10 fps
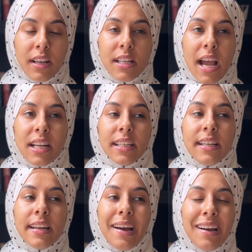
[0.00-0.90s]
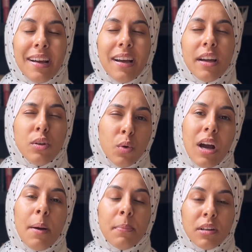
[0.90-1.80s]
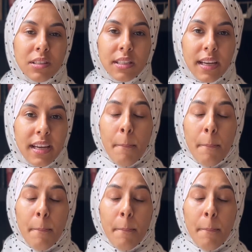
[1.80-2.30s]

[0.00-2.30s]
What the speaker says: is actually not a dua per se,